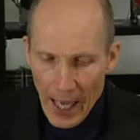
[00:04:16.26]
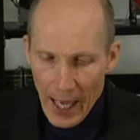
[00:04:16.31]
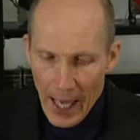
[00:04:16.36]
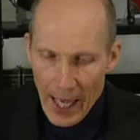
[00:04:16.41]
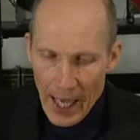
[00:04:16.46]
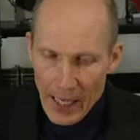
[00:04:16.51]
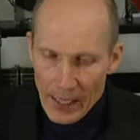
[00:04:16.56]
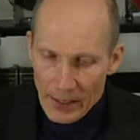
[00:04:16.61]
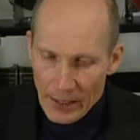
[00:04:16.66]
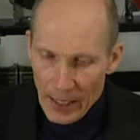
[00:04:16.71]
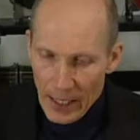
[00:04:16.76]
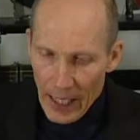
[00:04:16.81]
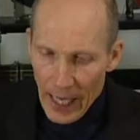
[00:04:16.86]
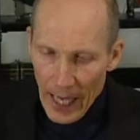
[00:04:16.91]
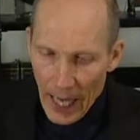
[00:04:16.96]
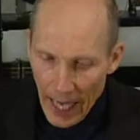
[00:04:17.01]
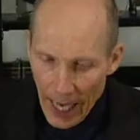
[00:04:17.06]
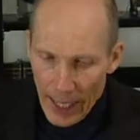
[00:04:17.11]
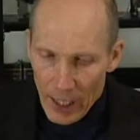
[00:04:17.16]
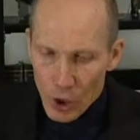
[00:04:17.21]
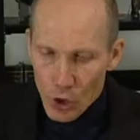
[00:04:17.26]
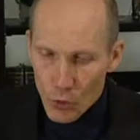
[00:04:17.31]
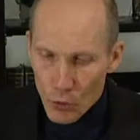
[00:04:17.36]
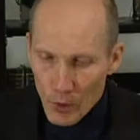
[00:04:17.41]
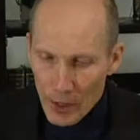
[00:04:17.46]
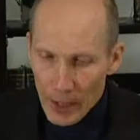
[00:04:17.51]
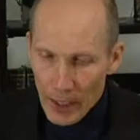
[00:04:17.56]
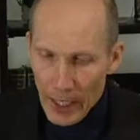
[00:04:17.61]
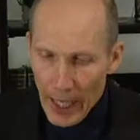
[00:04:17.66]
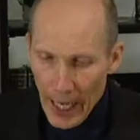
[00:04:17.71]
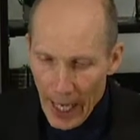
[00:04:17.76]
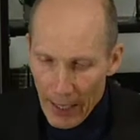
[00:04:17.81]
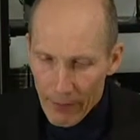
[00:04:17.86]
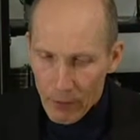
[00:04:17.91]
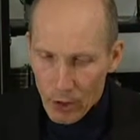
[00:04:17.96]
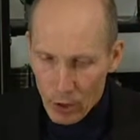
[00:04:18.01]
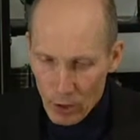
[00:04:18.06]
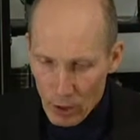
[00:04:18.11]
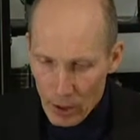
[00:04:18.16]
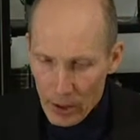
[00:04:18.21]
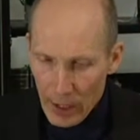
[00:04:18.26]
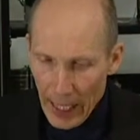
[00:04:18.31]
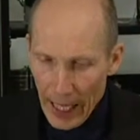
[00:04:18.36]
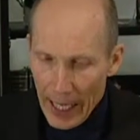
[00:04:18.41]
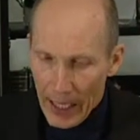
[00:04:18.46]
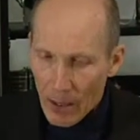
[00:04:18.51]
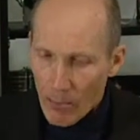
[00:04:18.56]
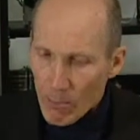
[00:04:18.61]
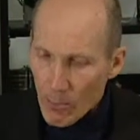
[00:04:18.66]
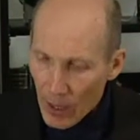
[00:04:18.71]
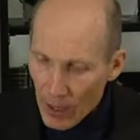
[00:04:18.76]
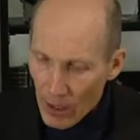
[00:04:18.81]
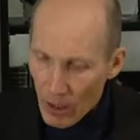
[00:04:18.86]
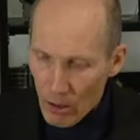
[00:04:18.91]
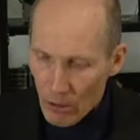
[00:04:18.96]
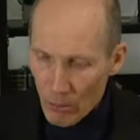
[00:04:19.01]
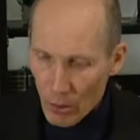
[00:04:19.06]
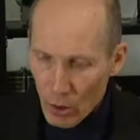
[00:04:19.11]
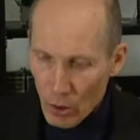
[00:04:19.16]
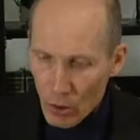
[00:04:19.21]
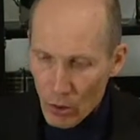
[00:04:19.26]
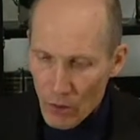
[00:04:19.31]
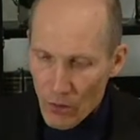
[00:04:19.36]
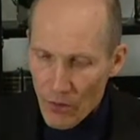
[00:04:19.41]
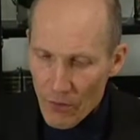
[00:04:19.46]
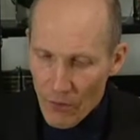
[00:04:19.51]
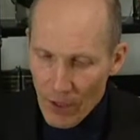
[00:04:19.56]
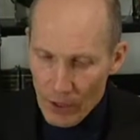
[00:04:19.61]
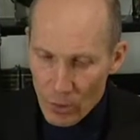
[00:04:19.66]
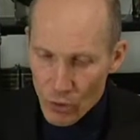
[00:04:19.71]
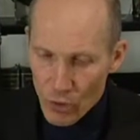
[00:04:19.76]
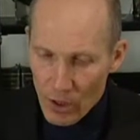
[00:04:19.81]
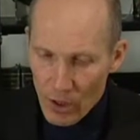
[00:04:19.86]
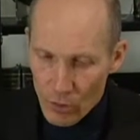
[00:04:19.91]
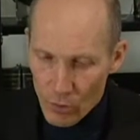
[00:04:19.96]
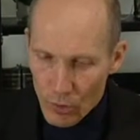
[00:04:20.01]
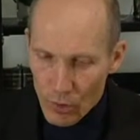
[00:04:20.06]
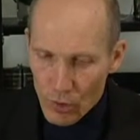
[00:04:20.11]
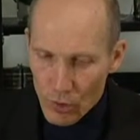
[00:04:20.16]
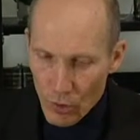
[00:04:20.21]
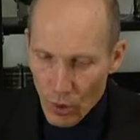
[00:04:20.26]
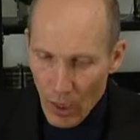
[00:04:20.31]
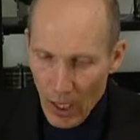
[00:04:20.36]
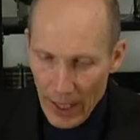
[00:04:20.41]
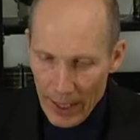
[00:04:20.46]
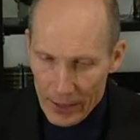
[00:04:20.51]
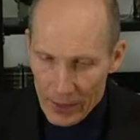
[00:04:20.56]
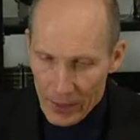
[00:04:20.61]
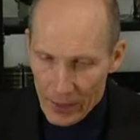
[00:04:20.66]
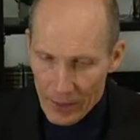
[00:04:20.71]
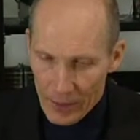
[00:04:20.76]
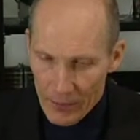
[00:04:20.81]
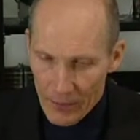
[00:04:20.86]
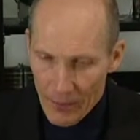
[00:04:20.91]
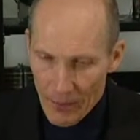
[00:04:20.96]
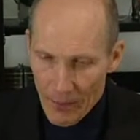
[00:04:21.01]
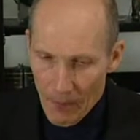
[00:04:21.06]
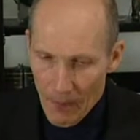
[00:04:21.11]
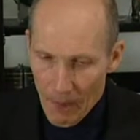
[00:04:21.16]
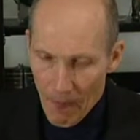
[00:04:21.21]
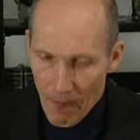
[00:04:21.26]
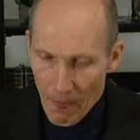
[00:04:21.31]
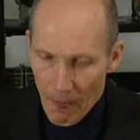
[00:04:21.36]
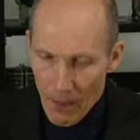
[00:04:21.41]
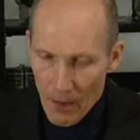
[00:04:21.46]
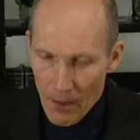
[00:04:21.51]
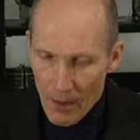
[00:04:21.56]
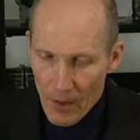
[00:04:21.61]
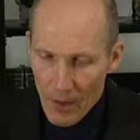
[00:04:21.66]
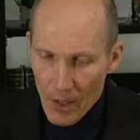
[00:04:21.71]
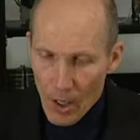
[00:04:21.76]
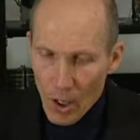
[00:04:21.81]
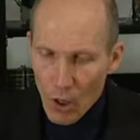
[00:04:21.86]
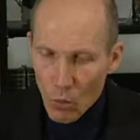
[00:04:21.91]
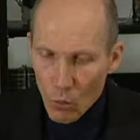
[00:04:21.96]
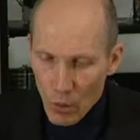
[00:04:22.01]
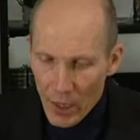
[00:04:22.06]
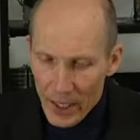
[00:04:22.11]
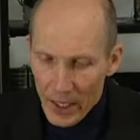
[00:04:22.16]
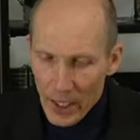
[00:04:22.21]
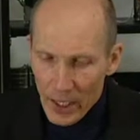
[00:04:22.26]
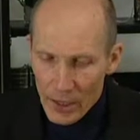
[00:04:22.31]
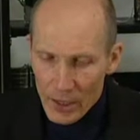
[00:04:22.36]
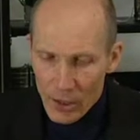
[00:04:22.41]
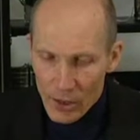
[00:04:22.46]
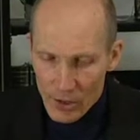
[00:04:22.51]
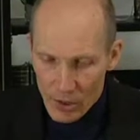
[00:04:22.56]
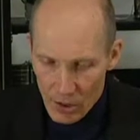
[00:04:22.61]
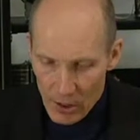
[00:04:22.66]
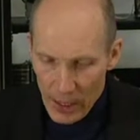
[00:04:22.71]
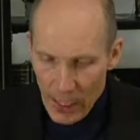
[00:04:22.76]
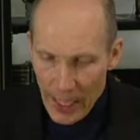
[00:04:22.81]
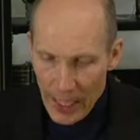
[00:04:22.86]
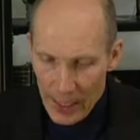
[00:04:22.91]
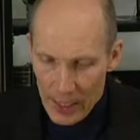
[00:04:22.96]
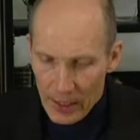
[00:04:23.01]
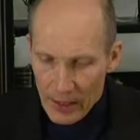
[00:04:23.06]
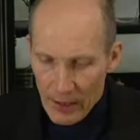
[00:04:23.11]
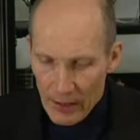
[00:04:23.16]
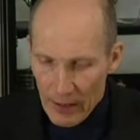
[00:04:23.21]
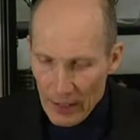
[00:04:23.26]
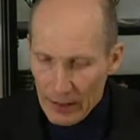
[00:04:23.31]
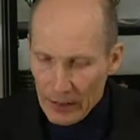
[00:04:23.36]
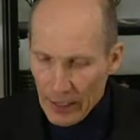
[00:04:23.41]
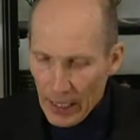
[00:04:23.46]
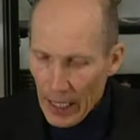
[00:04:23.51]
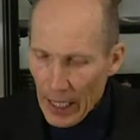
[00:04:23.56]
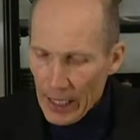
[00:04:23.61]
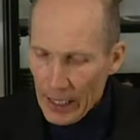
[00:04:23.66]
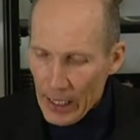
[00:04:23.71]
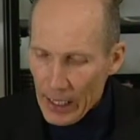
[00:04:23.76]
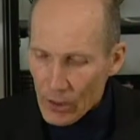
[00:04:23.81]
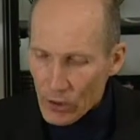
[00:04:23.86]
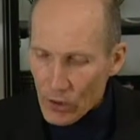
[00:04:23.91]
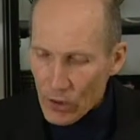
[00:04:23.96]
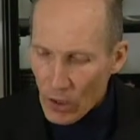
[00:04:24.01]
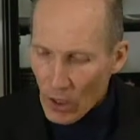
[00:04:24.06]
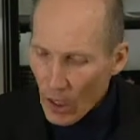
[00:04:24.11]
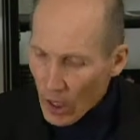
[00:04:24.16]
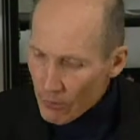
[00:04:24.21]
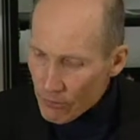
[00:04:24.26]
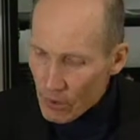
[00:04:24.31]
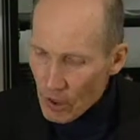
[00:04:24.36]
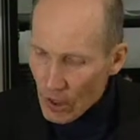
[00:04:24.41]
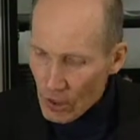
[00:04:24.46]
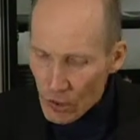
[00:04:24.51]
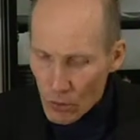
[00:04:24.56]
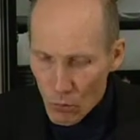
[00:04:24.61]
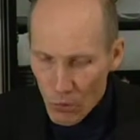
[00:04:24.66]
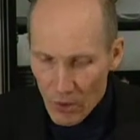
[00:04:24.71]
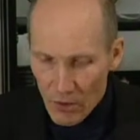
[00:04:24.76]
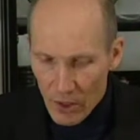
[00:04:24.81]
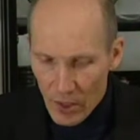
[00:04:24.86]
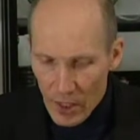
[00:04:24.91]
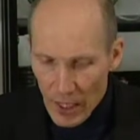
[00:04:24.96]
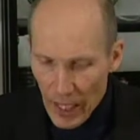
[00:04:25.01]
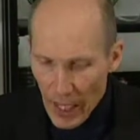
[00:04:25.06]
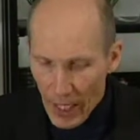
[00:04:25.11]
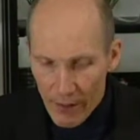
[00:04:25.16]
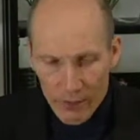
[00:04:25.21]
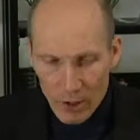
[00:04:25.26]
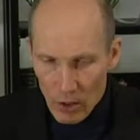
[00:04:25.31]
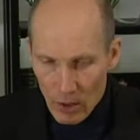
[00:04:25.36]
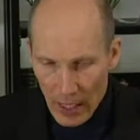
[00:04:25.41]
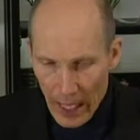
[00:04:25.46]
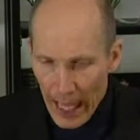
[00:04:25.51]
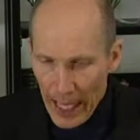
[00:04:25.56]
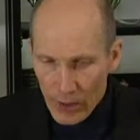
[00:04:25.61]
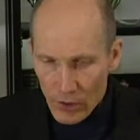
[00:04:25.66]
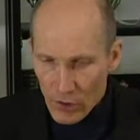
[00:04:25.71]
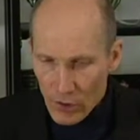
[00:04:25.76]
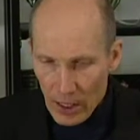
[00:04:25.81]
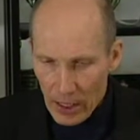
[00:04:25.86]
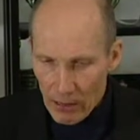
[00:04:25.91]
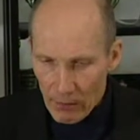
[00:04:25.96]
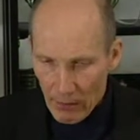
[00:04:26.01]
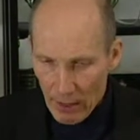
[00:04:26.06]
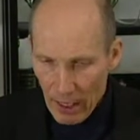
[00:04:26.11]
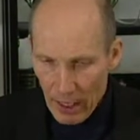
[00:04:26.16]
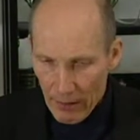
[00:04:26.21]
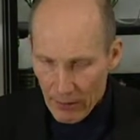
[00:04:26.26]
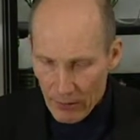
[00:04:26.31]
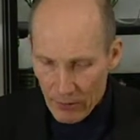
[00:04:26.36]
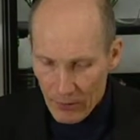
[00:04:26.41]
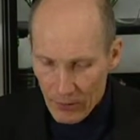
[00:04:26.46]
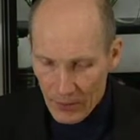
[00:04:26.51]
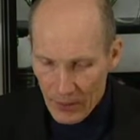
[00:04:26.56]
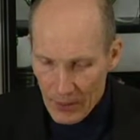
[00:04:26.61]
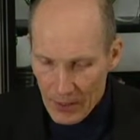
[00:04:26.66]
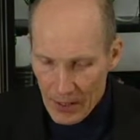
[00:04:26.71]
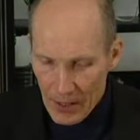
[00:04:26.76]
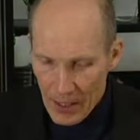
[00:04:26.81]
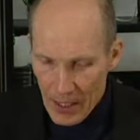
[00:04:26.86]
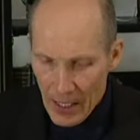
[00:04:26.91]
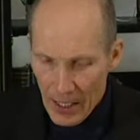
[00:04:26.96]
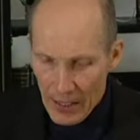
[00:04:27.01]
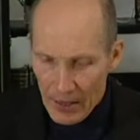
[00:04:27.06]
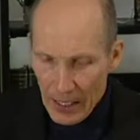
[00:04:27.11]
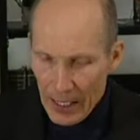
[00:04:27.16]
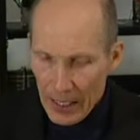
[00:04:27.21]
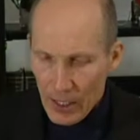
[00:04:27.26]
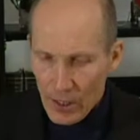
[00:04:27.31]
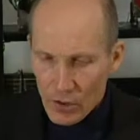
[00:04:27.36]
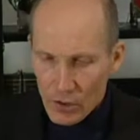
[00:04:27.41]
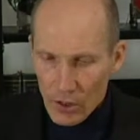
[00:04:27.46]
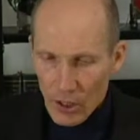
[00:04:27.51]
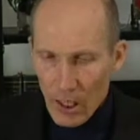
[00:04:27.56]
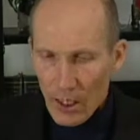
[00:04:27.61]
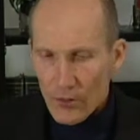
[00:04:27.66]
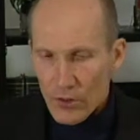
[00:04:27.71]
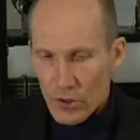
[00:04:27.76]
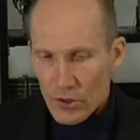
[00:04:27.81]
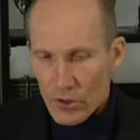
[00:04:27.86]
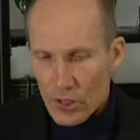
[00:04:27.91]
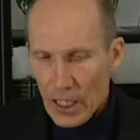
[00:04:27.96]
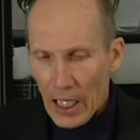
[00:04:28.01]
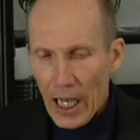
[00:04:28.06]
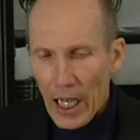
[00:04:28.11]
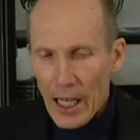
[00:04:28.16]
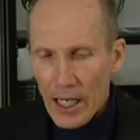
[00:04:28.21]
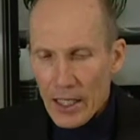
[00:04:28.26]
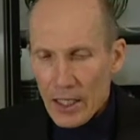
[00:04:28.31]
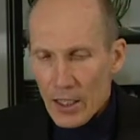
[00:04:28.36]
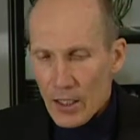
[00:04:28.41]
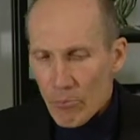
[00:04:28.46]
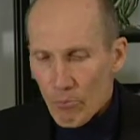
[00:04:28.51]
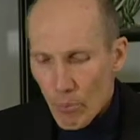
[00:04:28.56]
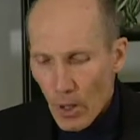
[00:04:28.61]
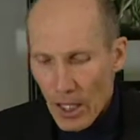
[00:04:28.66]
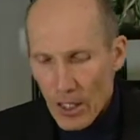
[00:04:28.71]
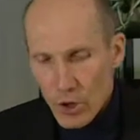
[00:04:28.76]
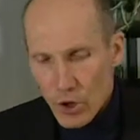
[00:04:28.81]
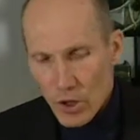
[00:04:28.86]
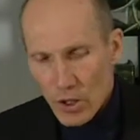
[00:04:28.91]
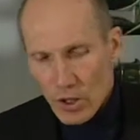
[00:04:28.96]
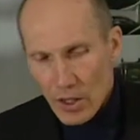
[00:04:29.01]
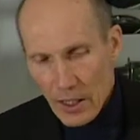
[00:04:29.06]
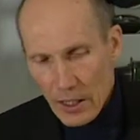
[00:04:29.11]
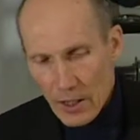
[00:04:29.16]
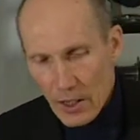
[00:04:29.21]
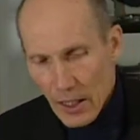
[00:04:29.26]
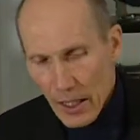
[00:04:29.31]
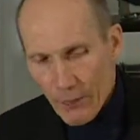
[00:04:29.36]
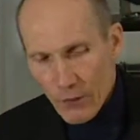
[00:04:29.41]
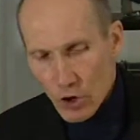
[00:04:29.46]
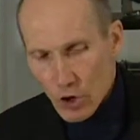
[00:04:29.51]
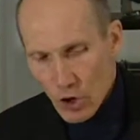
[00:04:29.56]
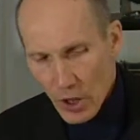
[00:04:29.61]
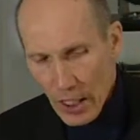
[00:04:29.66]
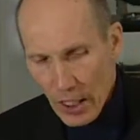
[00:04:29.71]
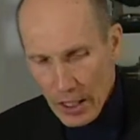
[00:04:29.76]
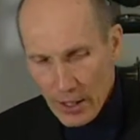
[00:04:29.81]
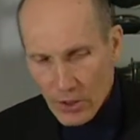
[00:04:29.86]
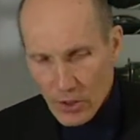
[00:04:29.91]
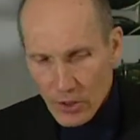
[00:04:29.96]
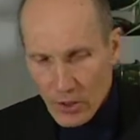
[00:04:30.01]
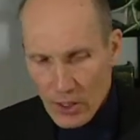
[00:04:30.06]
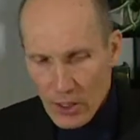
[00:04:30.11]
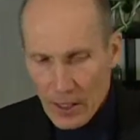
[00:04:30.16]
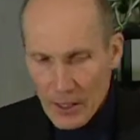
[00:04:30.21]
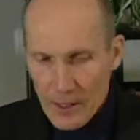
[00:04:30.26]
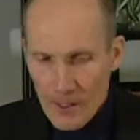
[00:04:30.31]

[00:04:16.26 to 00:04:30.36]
and actually have a look at a parable that Jesus taught. We understand that God has loved us with an everlasting love, that His love is kind and patient and never jealous.